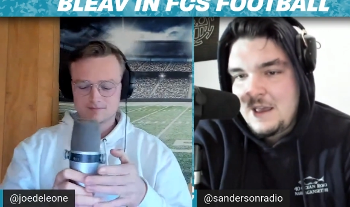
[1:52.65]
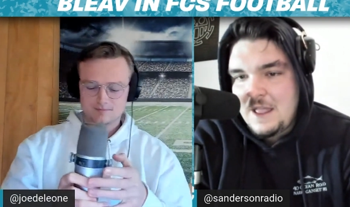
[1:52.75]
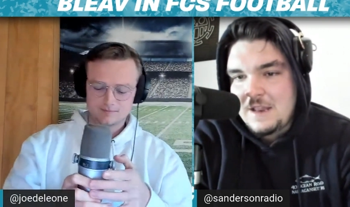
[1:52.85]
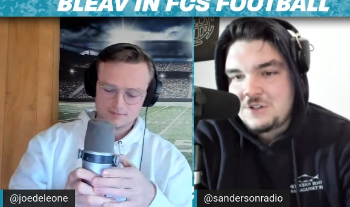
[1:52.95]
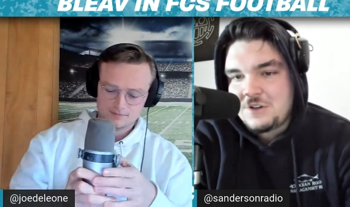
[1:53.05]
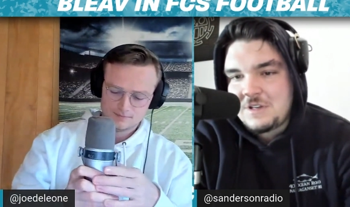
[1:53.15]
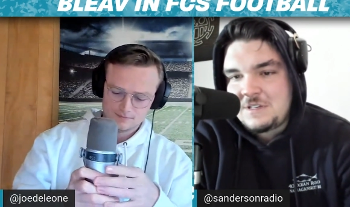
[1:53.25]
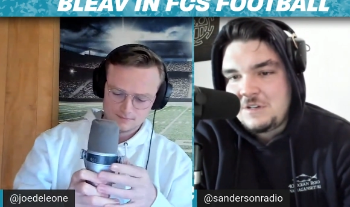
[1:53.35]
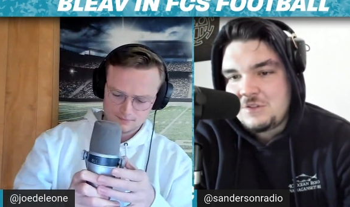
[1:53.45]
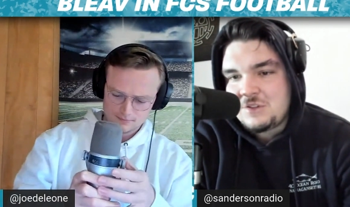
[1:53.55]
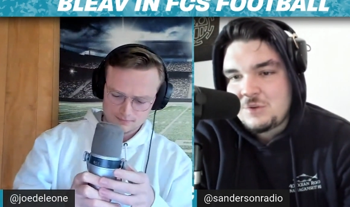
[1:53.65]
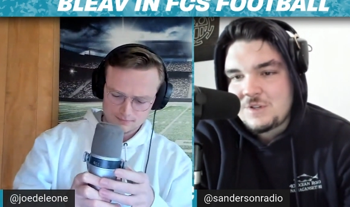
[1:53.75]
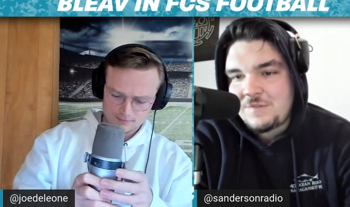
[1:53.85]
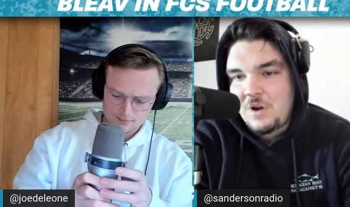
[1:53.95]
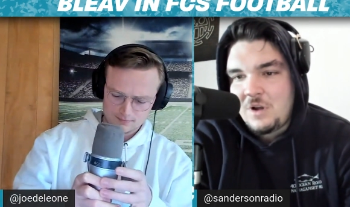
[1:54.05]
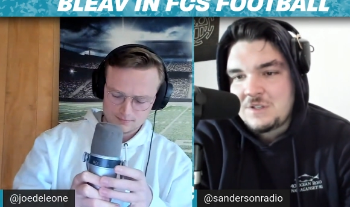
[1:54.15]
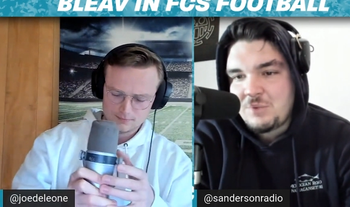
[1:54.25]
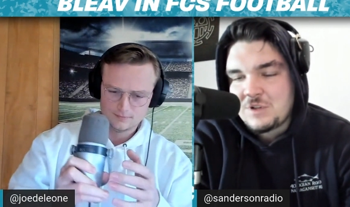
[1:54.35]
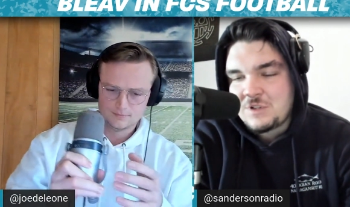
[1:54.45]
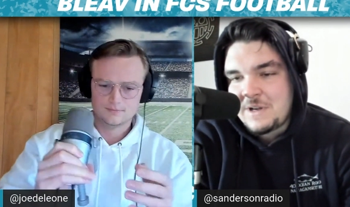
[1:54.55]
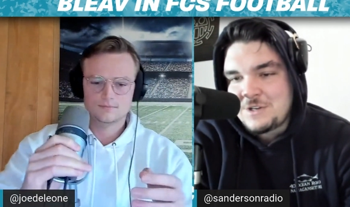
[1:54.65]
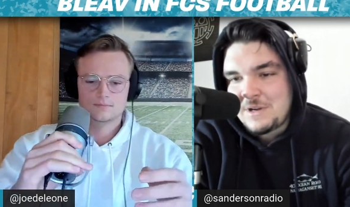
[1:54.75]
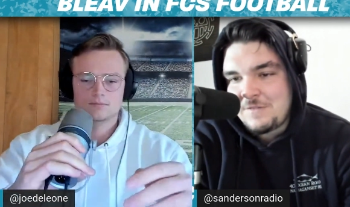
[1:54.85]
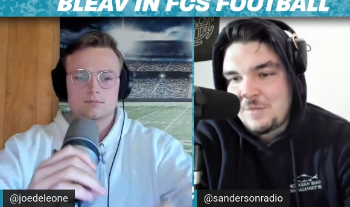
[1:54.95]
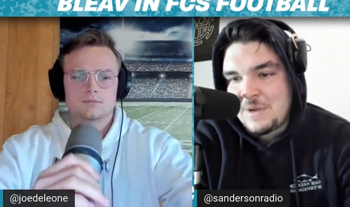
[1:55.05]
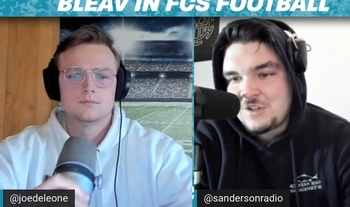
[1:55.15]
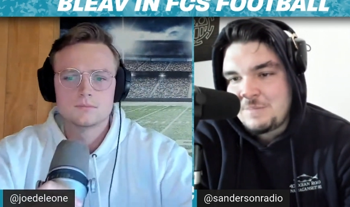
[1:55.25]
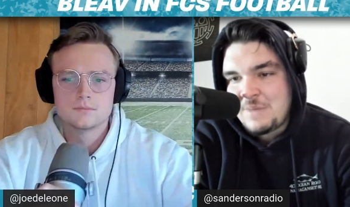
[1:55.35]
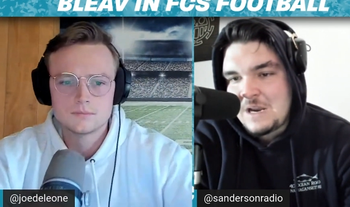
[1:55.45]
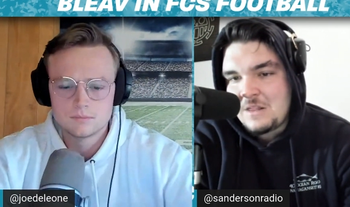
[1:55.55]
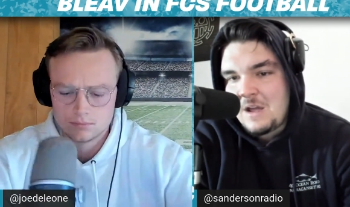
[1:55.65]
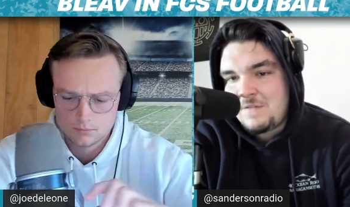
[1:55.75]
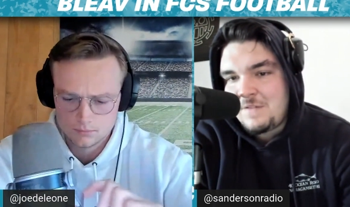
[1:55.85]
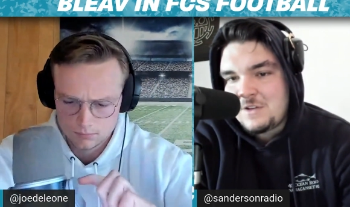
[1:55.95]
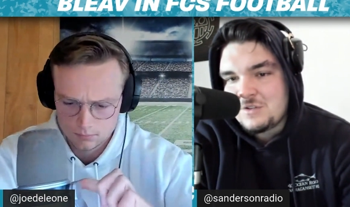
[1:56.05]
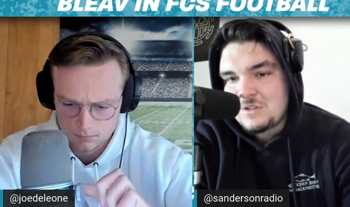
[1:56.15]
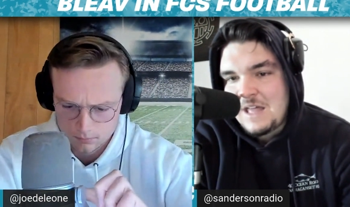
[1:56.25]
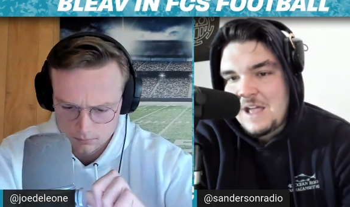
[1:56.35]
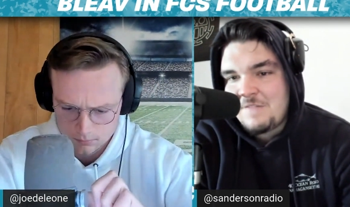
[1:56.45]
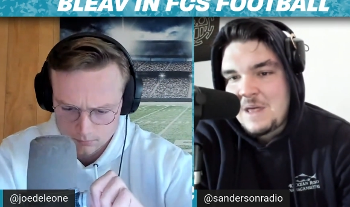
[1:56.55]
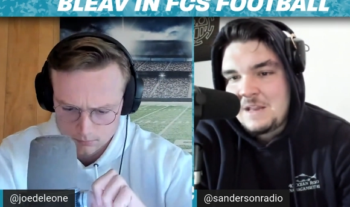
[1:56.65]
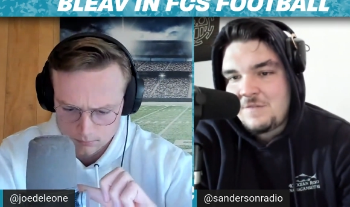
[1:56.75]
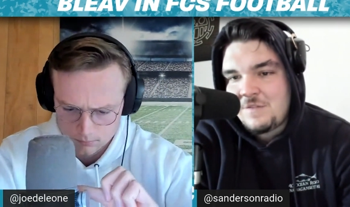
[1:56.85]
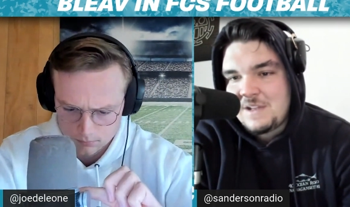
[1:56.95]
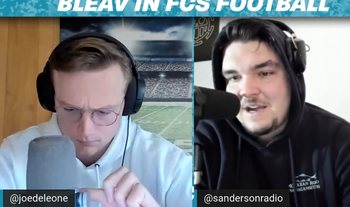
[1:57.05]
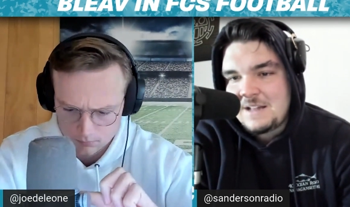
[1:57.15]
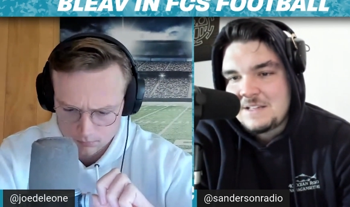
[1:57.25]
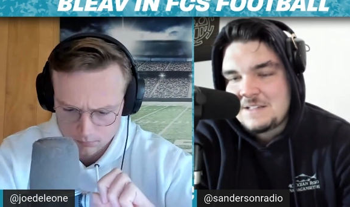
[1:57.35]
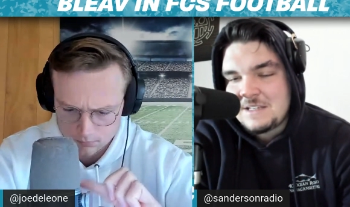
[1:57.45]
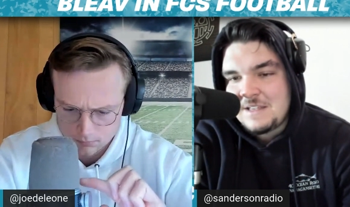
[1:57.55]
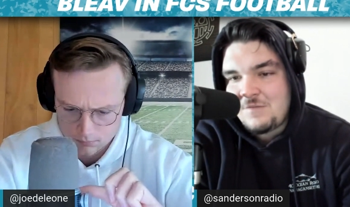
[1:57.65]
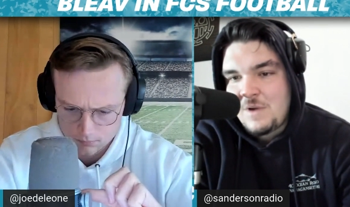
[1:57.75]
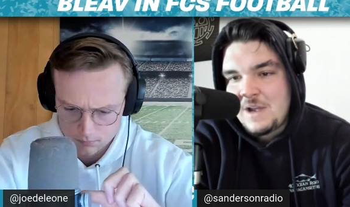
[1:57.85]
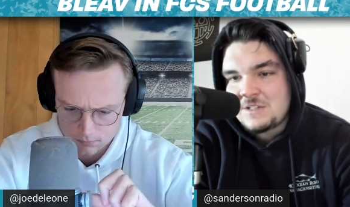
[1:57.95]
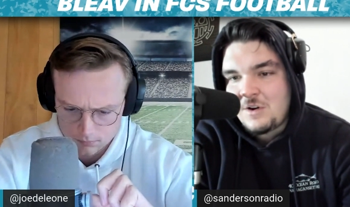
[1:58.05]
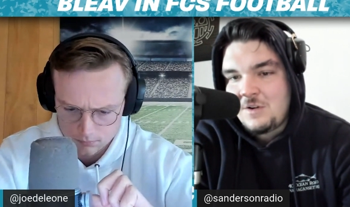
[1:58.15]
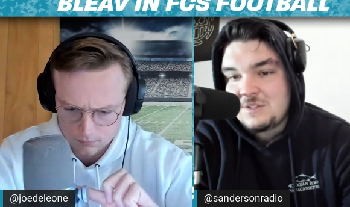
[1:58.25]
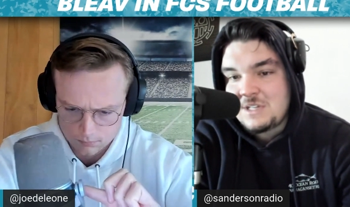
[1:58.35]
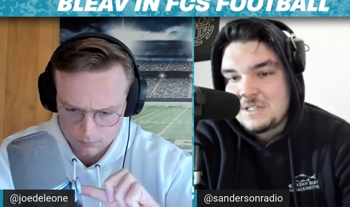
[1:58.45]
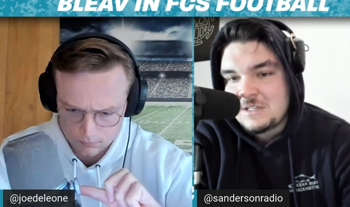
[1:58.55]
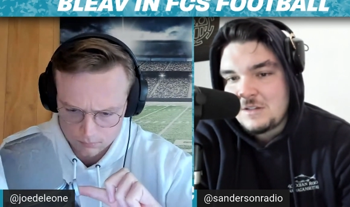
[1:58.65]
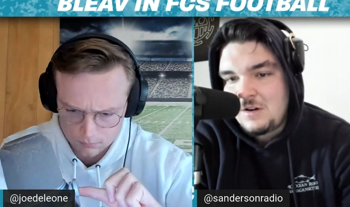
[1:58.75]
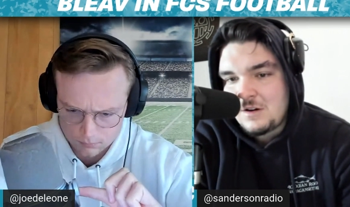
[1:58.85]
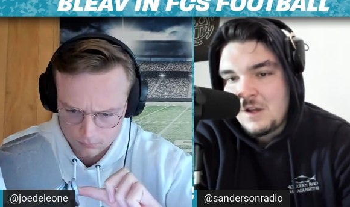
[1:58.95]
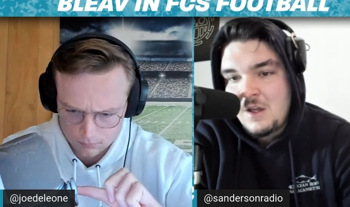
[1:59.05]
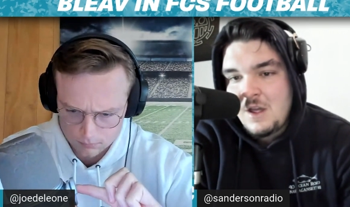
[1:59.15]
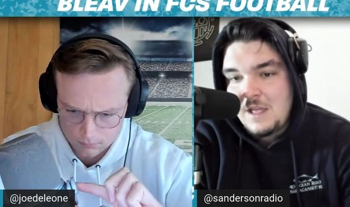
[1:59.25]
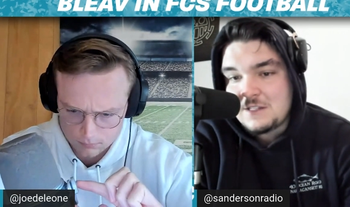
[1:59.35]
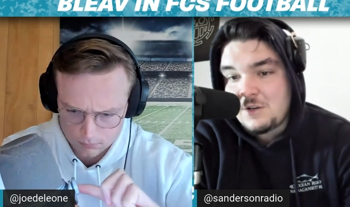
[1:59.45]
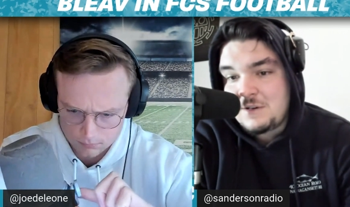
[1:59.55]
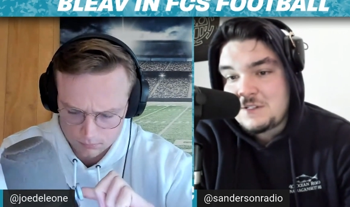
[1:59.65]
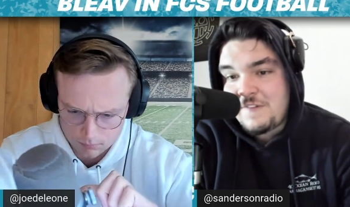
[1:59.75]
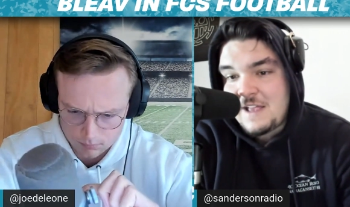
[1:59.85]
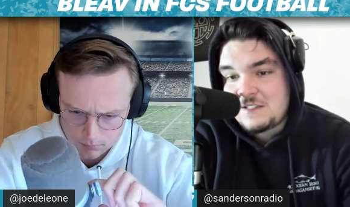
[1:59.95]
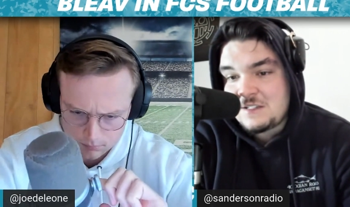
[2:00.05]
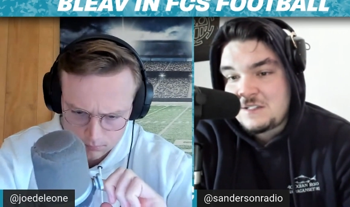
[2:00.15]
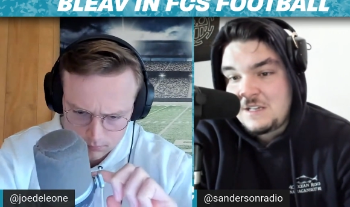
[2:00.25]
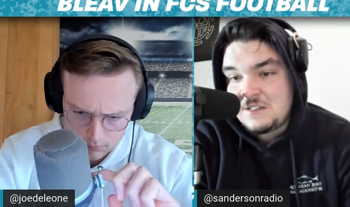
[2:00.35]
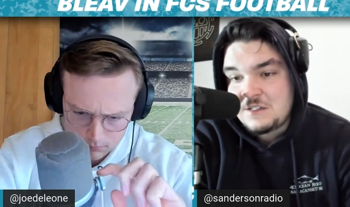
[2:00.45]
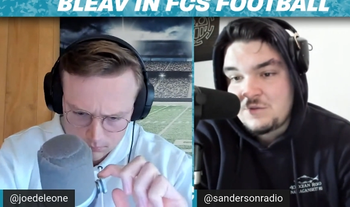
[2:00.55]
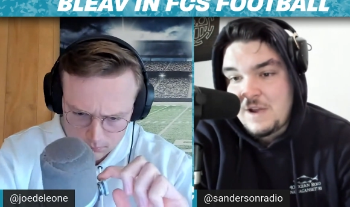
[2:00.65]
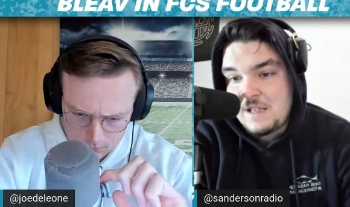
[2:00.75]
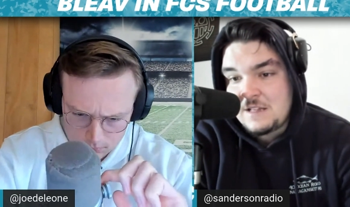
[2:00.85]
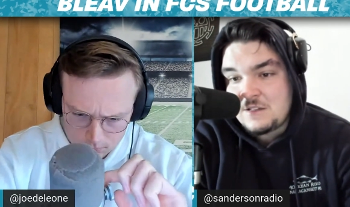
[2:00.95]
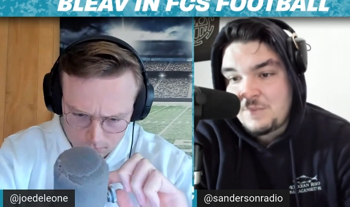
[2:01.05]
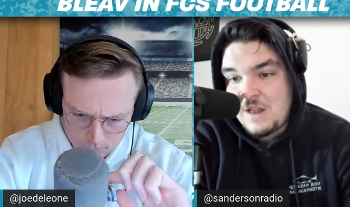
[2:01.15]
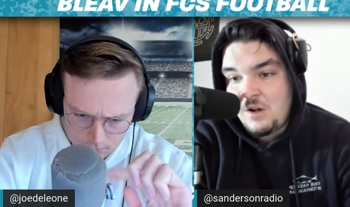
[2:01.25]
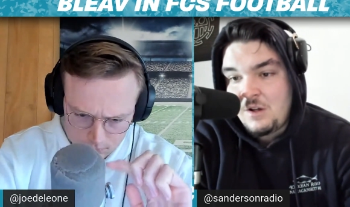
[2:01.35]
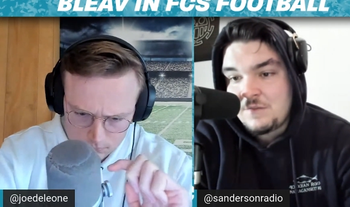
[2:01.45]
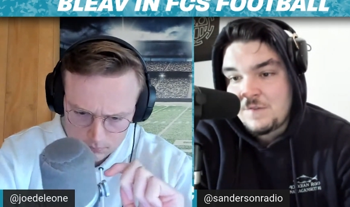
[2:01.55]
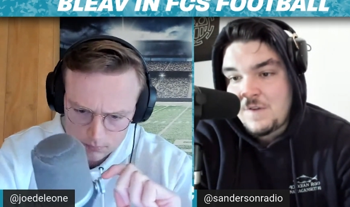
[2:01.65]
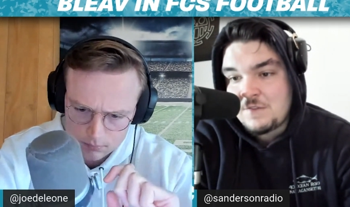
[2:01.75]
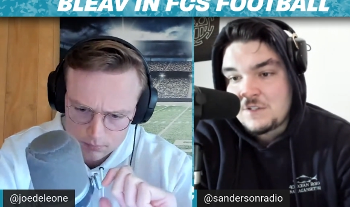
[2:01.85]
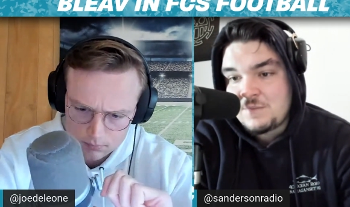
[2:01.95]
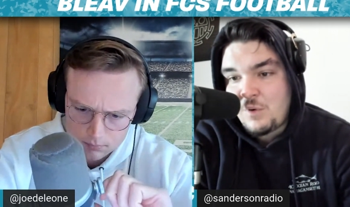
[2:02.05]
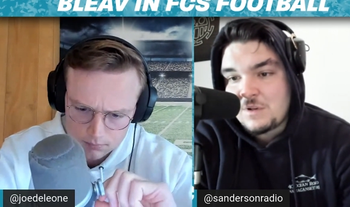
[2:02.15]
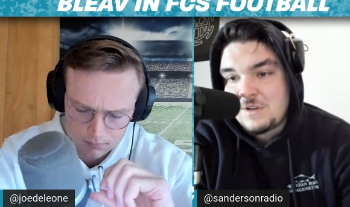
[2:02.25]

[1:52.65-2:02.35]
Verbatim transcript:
Speaker 1: And as your continued source for all sports wagering information, BetOnline features live betting, free contests, and giveaways all season long. It's always the fastest and easiest way to bet all of your favorite sports and